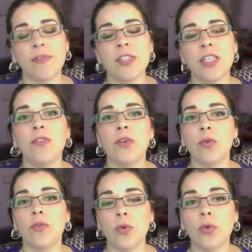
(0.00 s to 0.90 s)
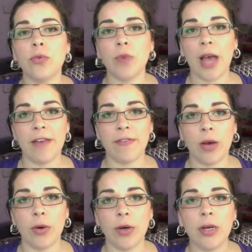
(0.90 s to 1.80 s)
They have to give you a full
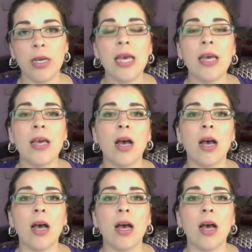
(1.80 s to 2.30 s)
half hour.